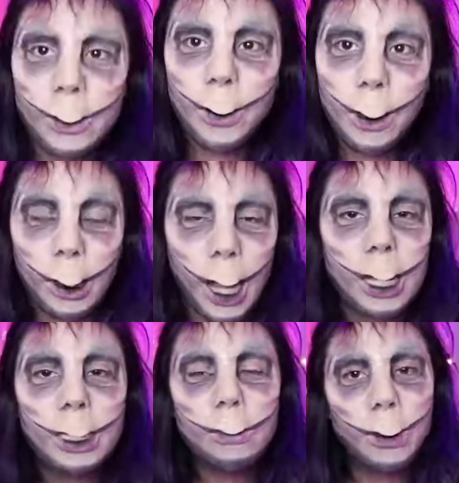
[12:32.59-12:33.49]
so the
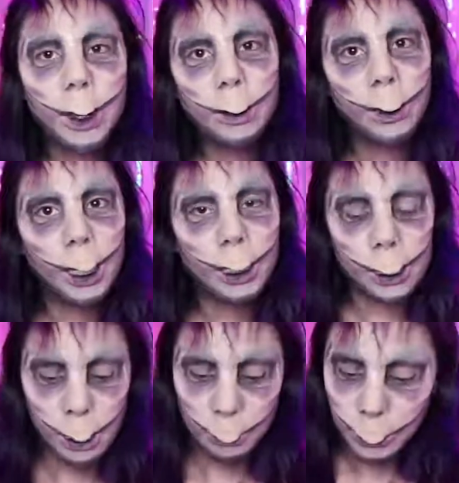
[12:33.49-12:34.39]
last and final thing
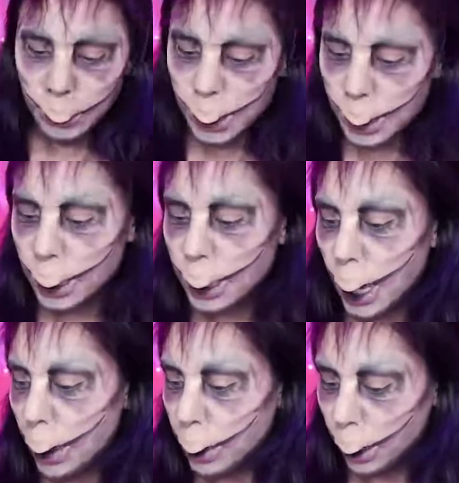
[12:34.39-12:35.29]
that's gonna pull this thing
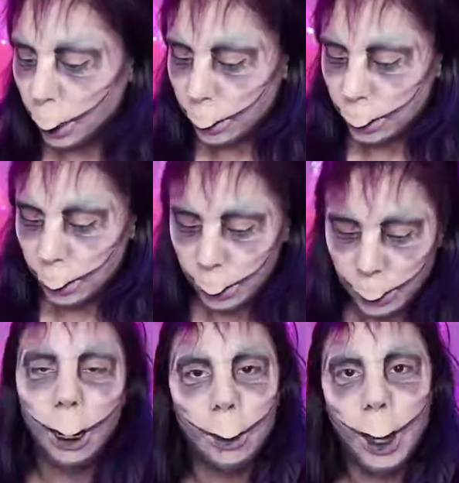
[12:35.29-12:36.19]
together
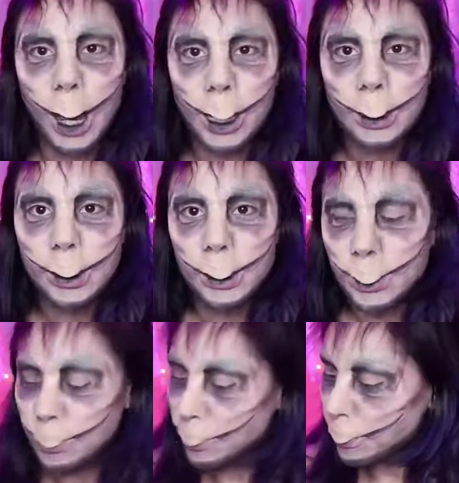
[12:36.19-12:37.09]
are the
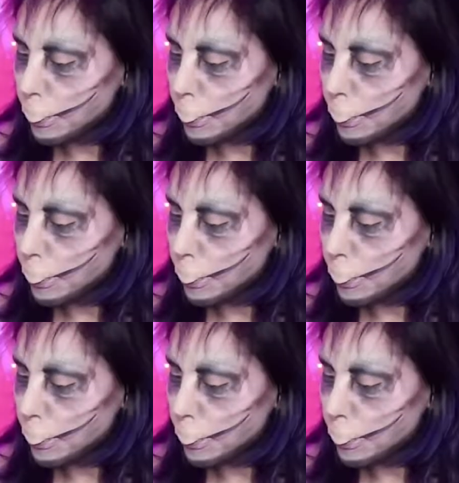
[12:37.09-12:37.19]
eyes.